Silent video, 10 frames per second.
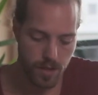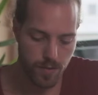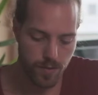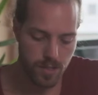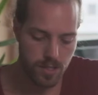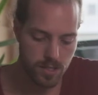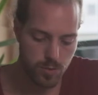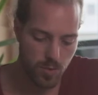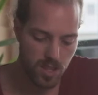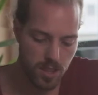fiddle
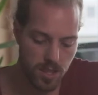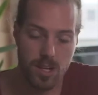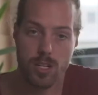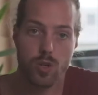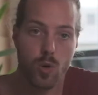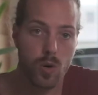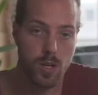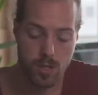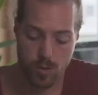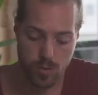this with a
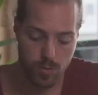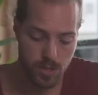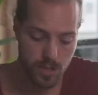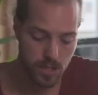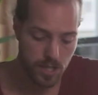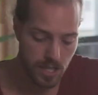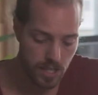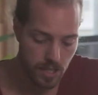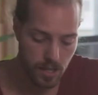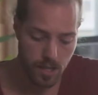coin or with a
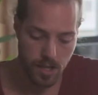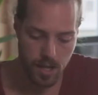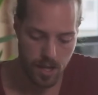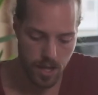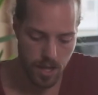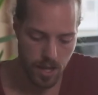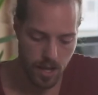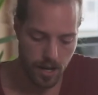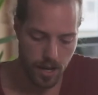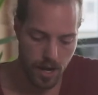key.
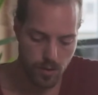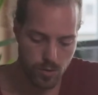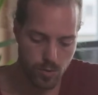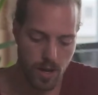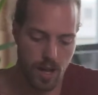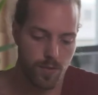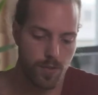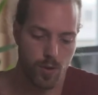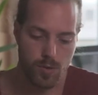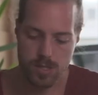And now you have
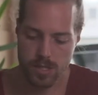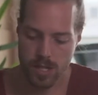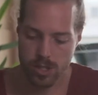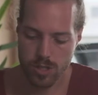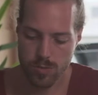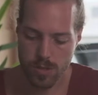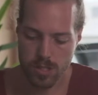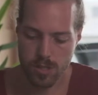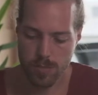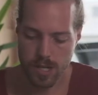those essential with
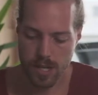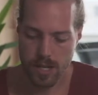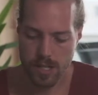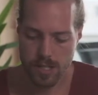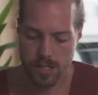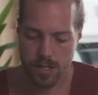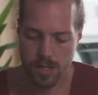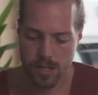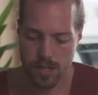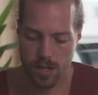some magnetics
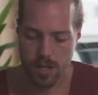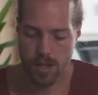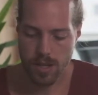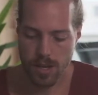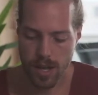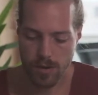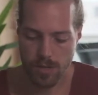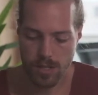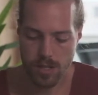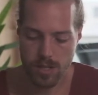down
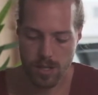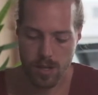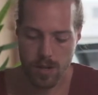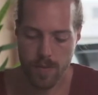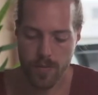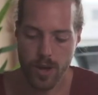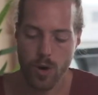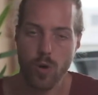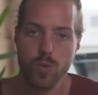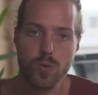here,
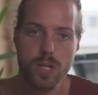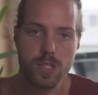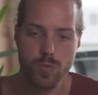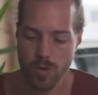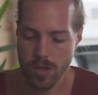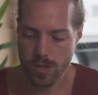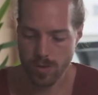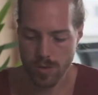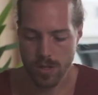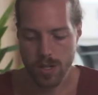always with
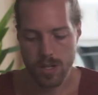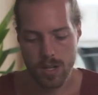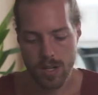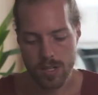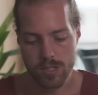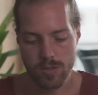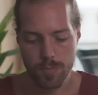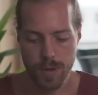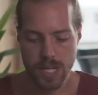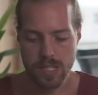you. So the
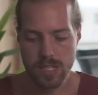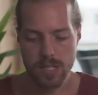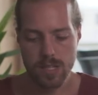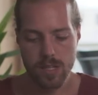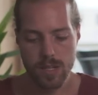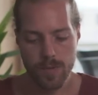basic